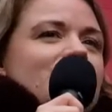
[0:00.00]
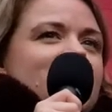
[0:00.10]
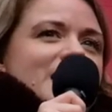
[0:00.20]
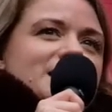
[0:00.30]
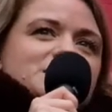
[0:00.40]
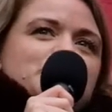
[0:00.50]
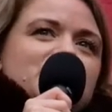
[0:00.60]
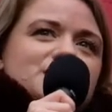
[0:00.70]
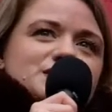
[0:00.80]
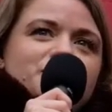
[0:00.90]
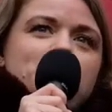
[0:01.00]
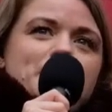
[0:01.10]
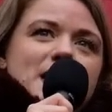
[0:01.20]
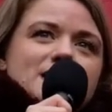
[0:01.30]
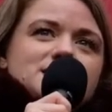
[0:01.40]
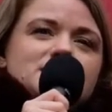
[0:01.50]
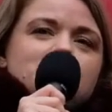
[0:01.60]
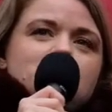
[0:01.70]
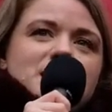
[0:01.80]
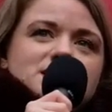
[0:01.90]
that is because of bad
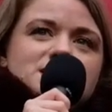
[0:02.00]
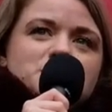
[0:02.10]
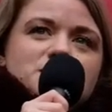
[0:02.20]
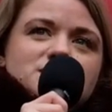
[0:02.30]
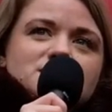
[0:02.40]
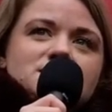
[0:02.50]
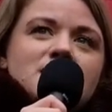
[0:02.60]
management.